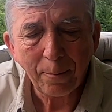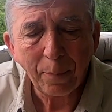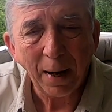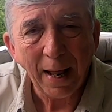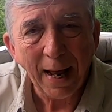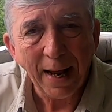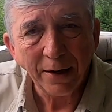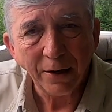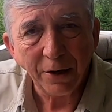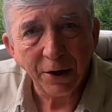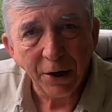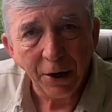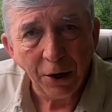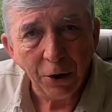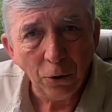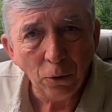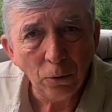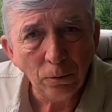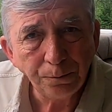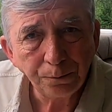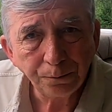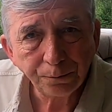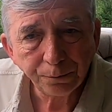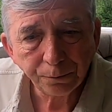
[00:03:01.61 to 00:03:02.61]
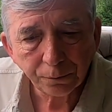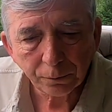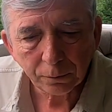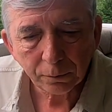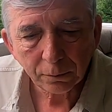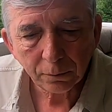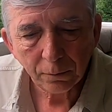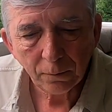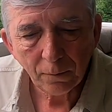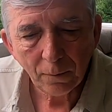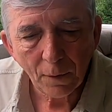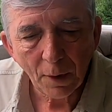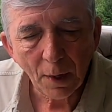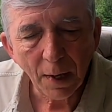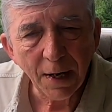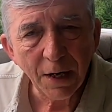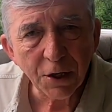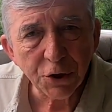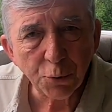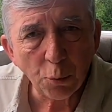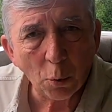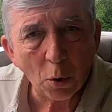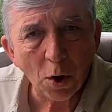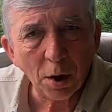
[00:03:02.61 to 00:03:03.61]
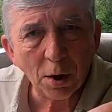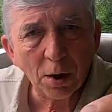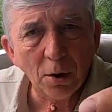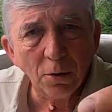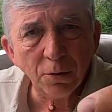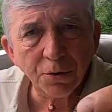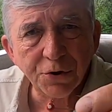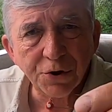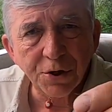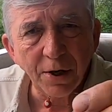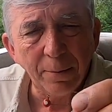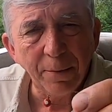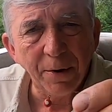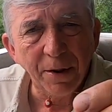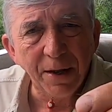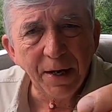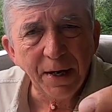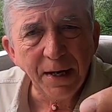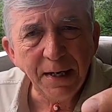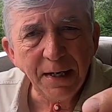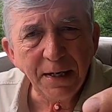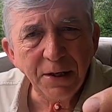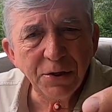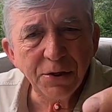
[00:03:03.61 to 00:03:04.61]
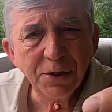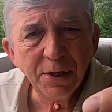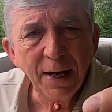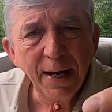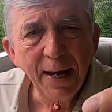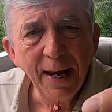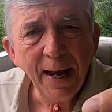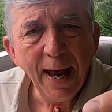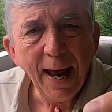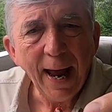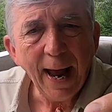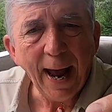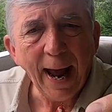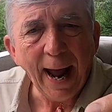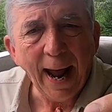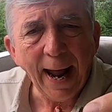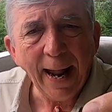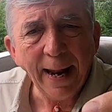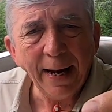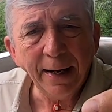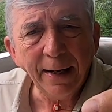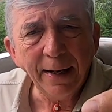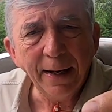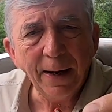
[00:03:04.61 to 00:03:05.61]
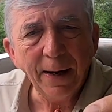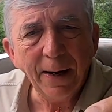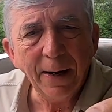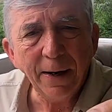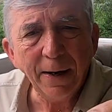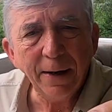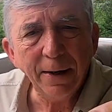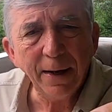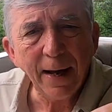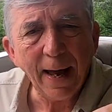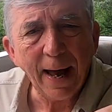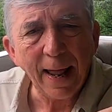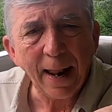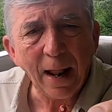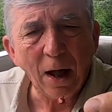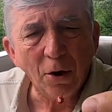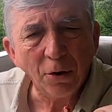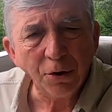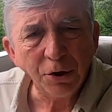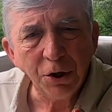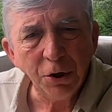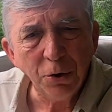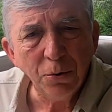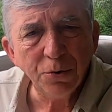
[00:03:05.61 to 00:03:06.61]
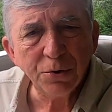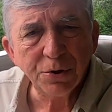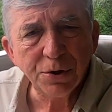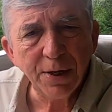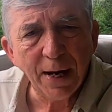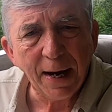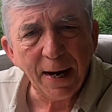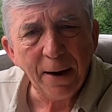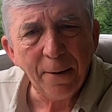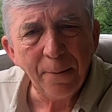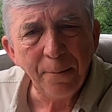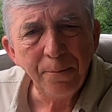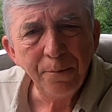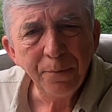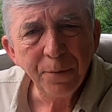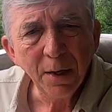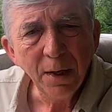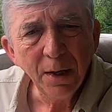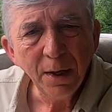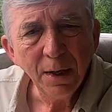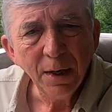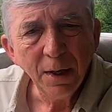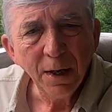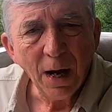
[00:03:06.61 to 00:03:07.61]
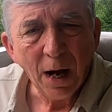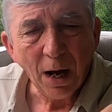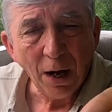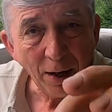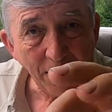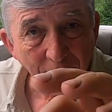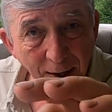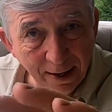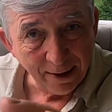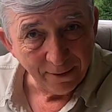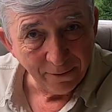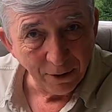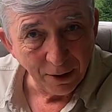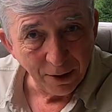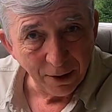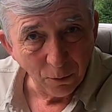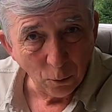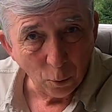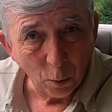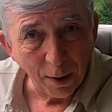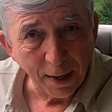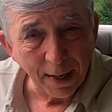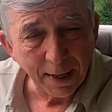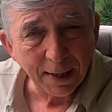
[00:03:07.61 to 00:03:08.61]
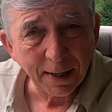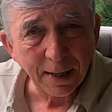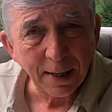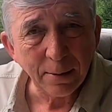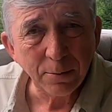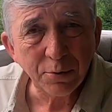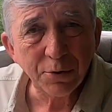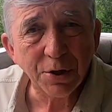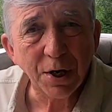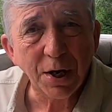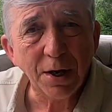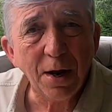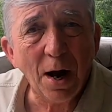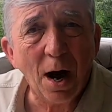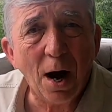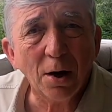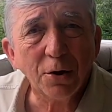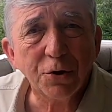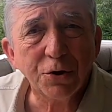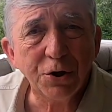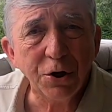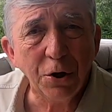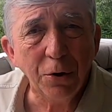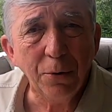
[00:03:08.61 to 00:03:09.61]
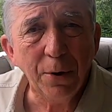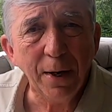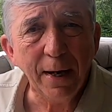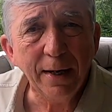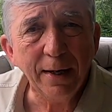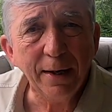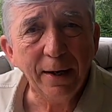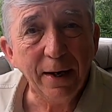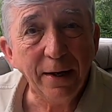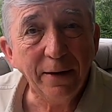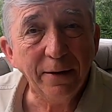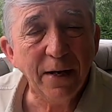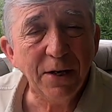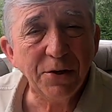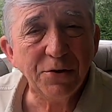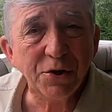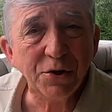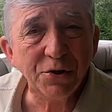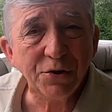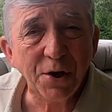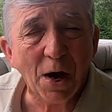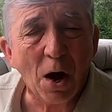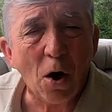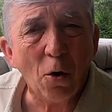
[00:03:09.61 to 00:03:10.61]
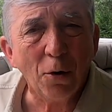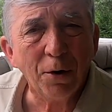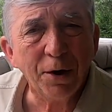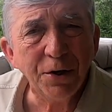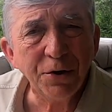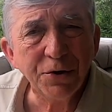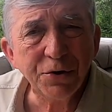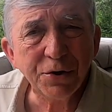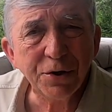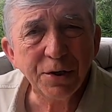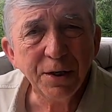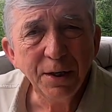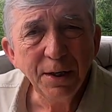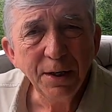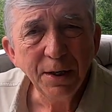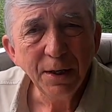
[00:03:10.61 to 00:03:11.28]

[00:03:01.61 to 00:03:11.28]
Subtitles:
plan to do is work on some of these, and I'll use them even when it comes to dock shooting. This is August.